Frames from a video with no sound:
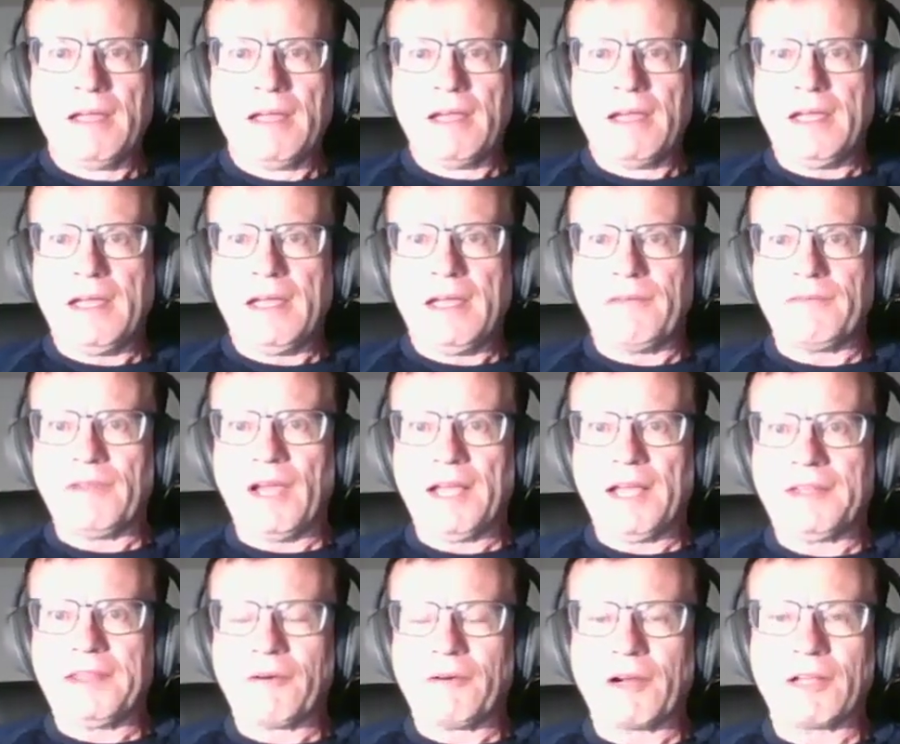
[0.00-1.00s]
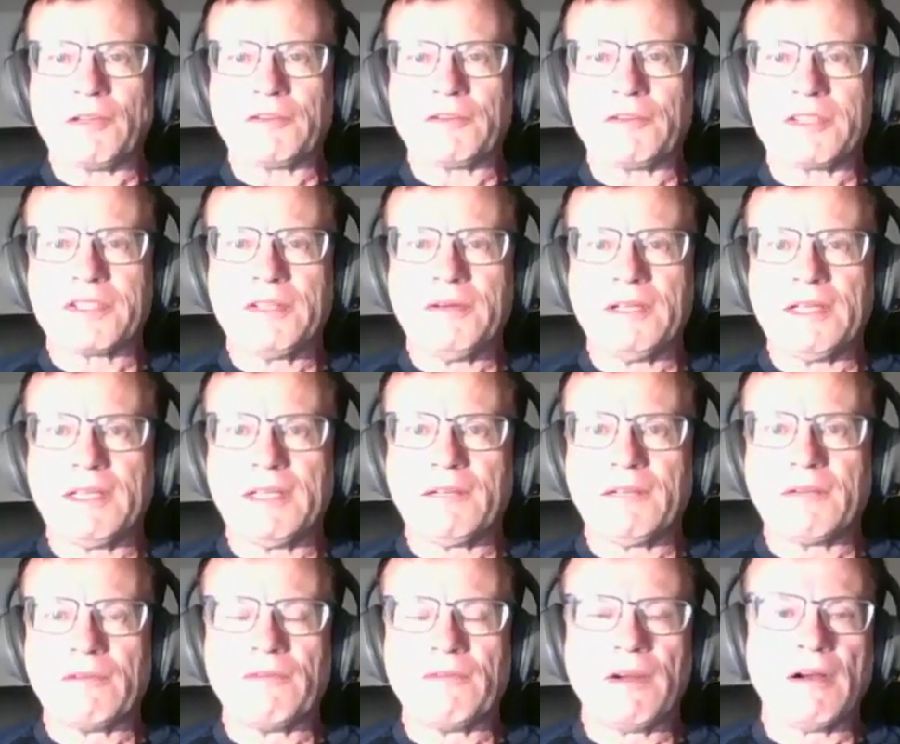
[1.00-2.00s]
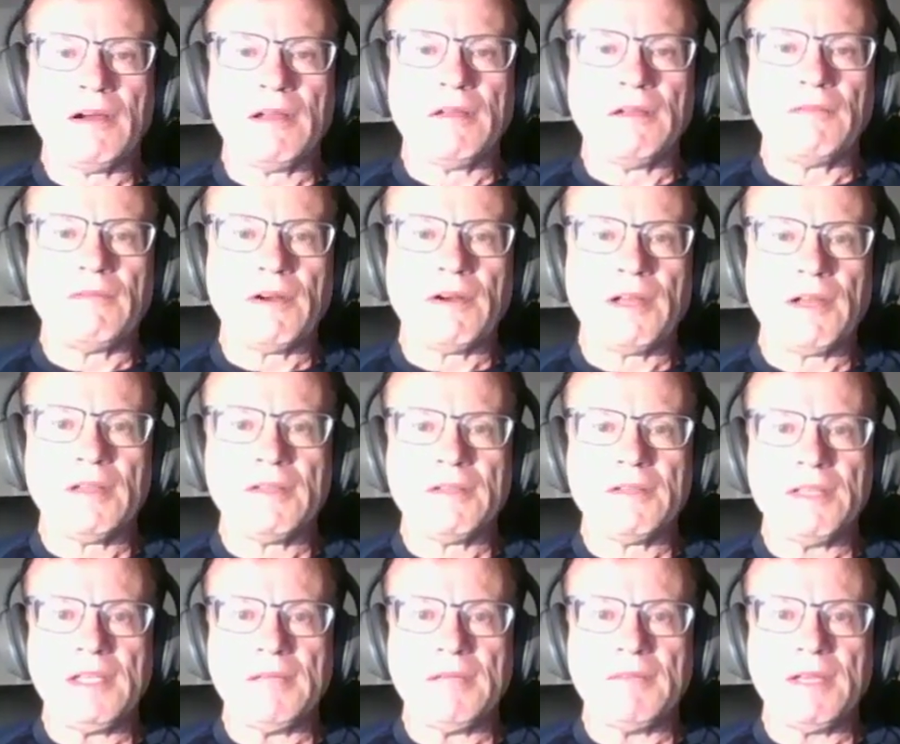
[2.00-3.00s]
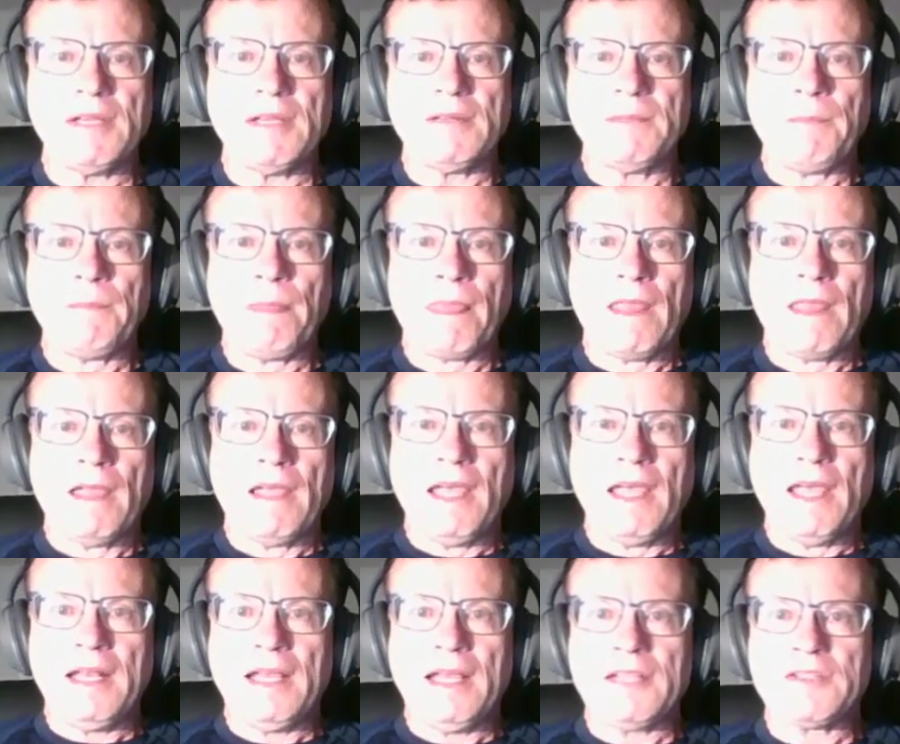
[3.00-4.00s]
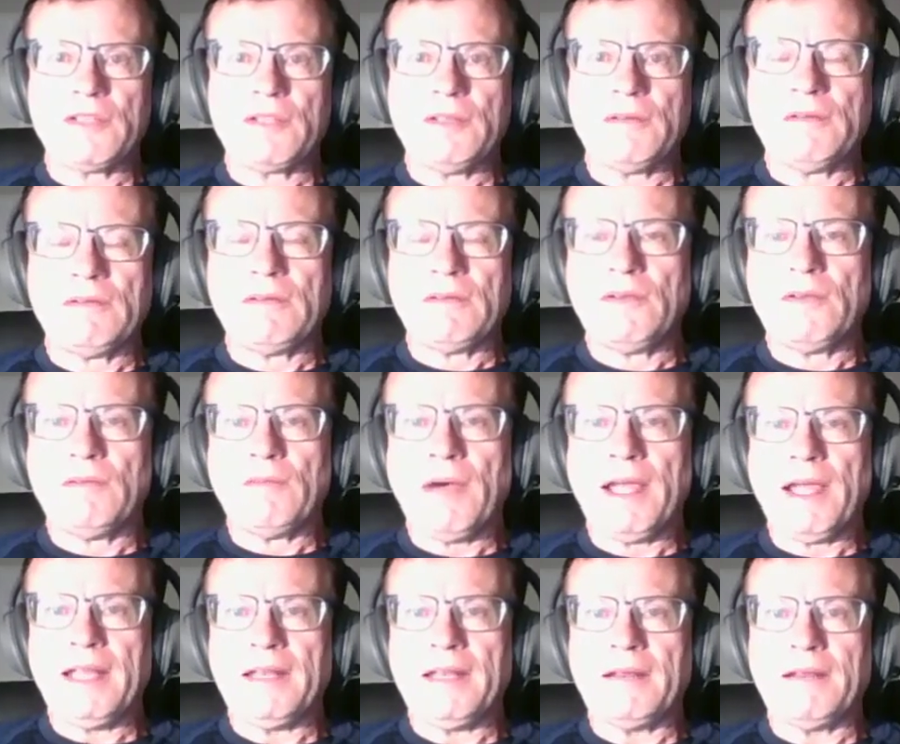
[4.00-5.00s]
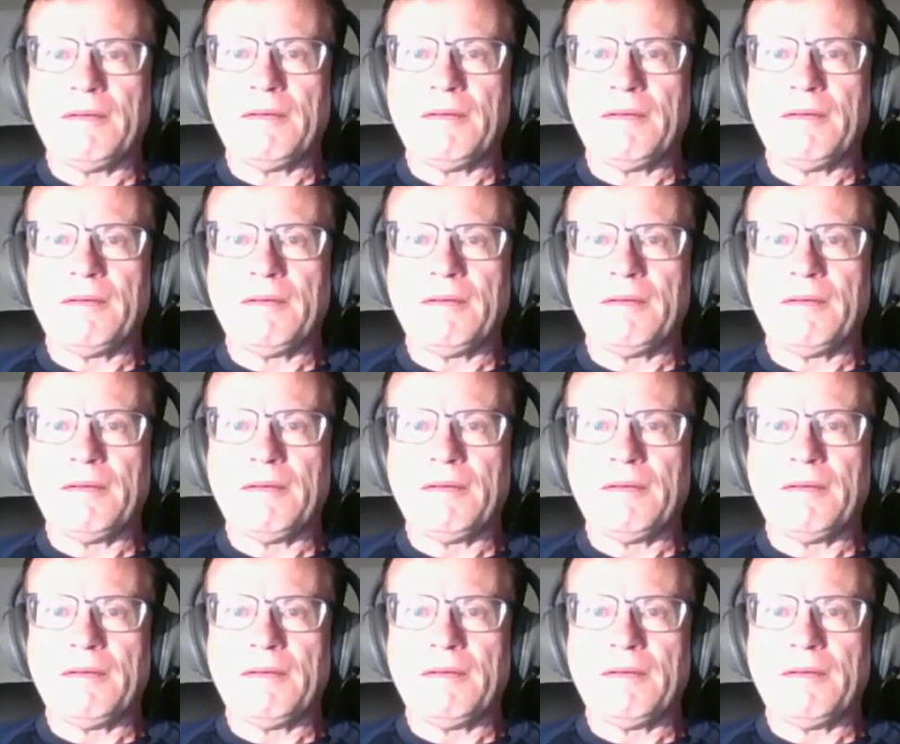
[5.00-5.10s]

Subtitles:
If not, they were close to it, and they were a very, very good team. And as you might